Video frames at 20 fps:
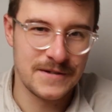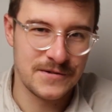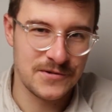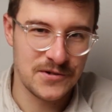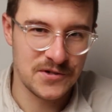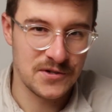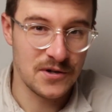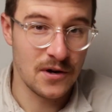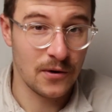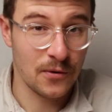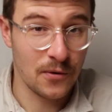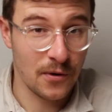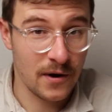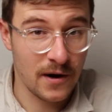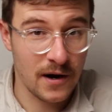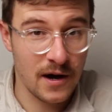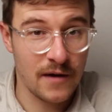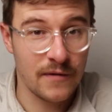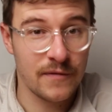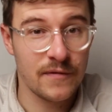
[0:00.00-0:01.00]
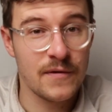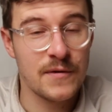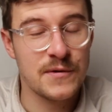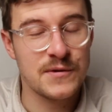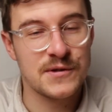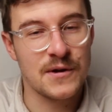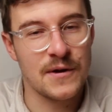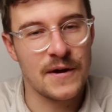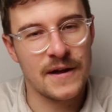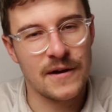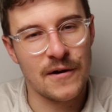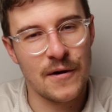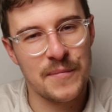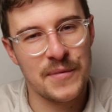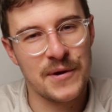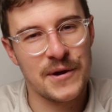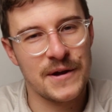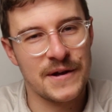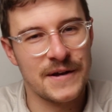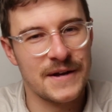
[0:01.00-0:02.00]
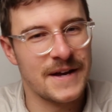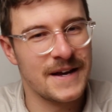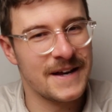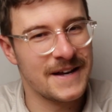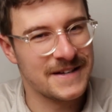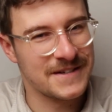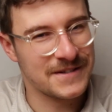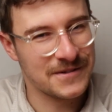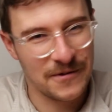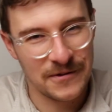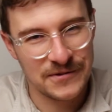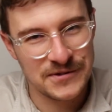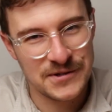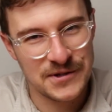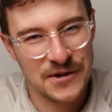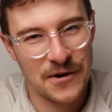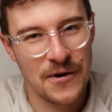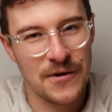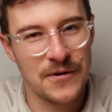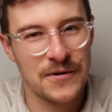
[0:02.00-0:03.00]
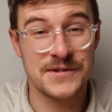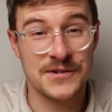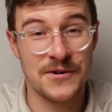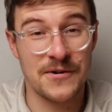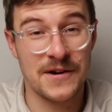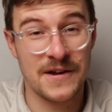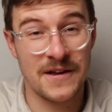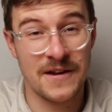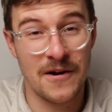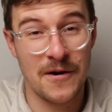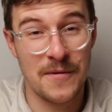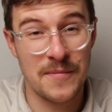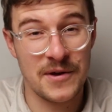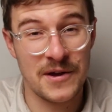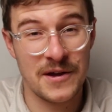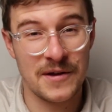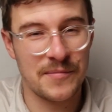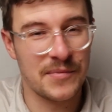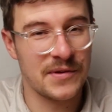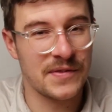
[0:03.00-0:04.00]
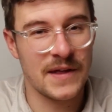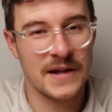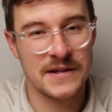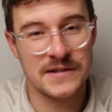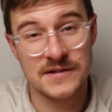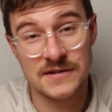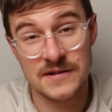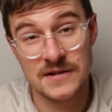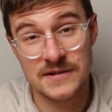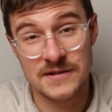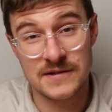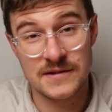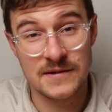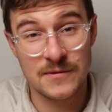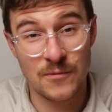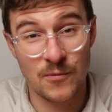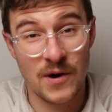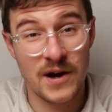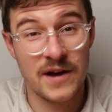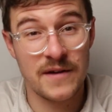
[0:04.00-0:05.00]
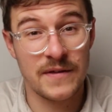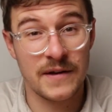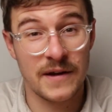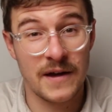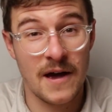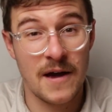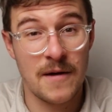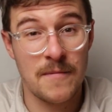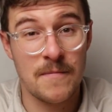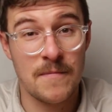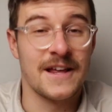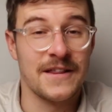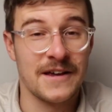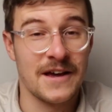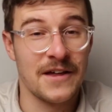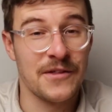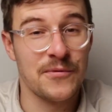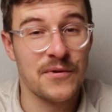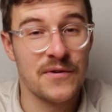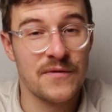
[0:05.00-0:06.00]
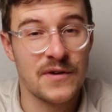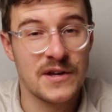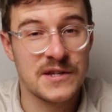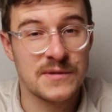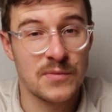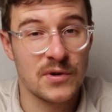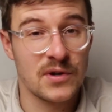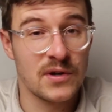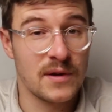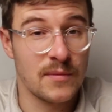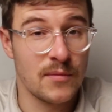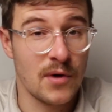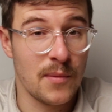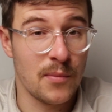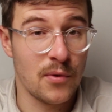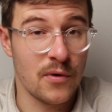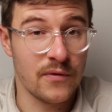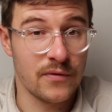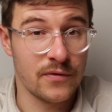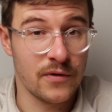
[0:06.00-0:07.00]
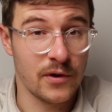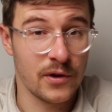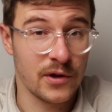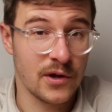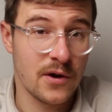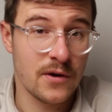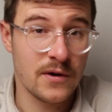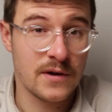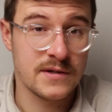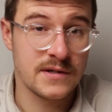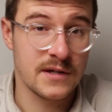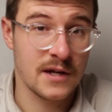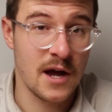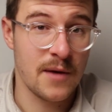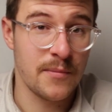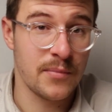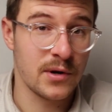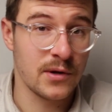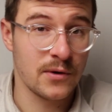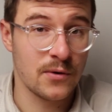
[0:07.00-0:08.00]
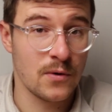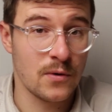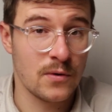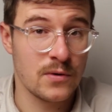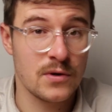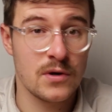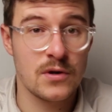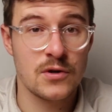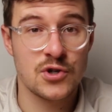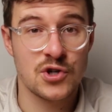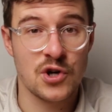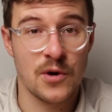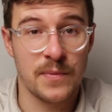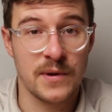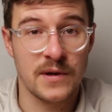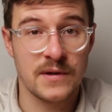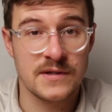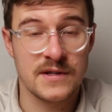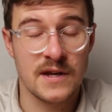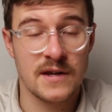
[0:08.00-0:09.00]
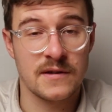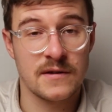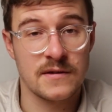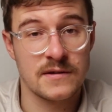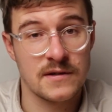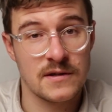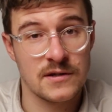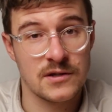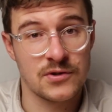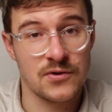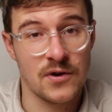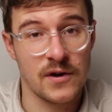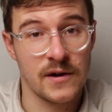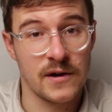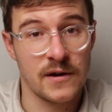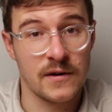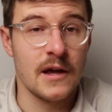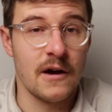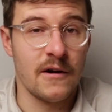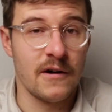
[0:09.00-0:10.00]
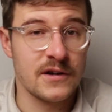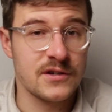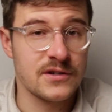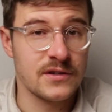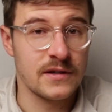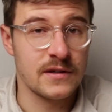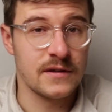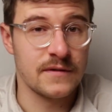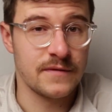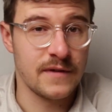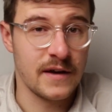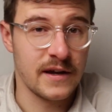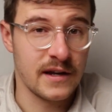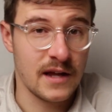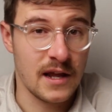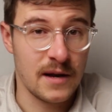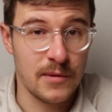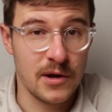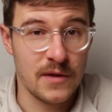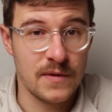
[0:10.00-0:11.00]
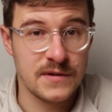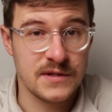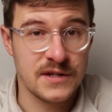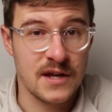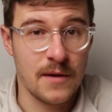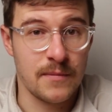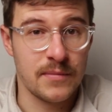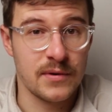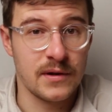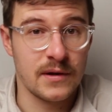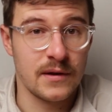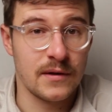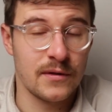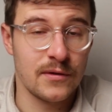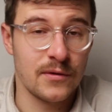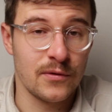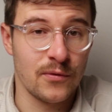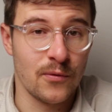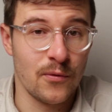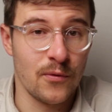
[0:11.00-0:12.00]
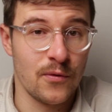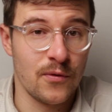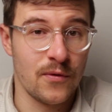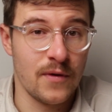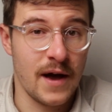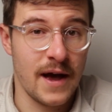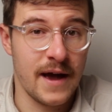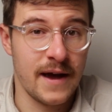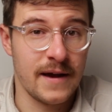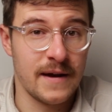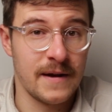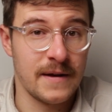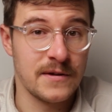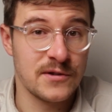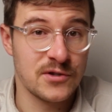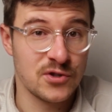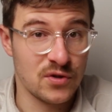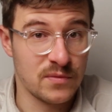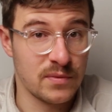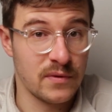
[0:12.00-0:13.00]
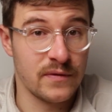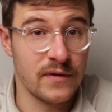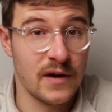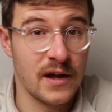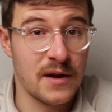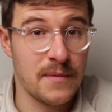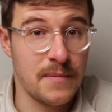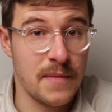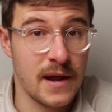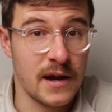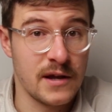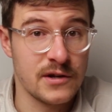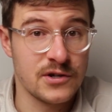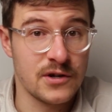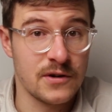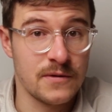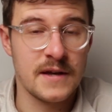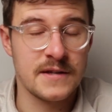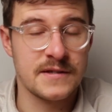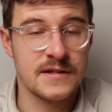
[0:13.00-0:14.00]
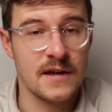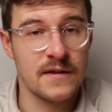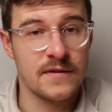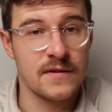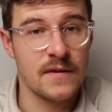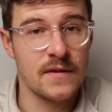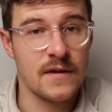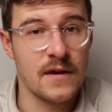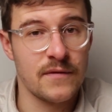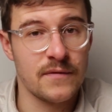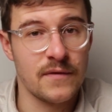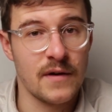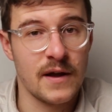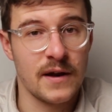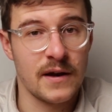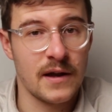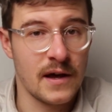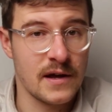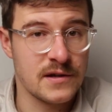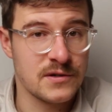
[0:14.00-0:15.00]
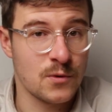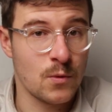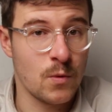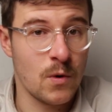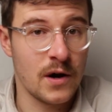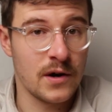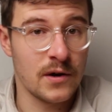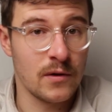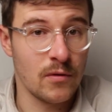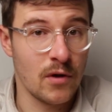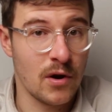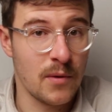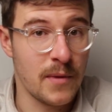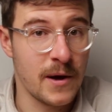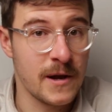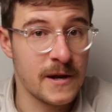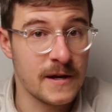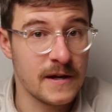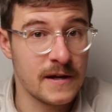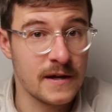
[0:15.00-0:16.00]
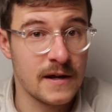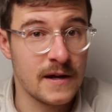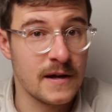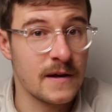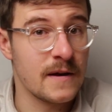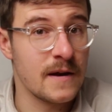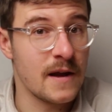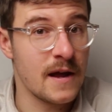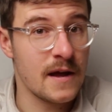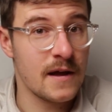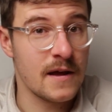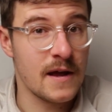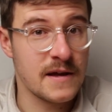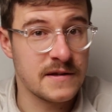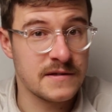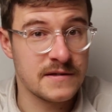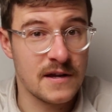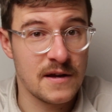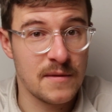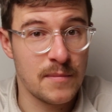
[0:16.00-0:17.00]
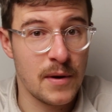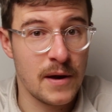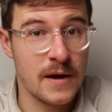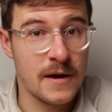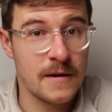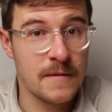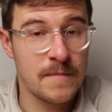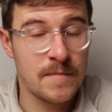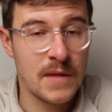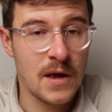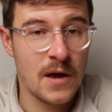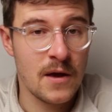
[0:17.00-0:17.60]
is just not good enough, so NIB has got to go. Sorry NIB, but that's just the way of the game. Now the other investment in my portfolio is a company called Shopping Centres Australia. Now I actually found out about this company through a super fund manager. He said that their fund has quite a lot of money in SCP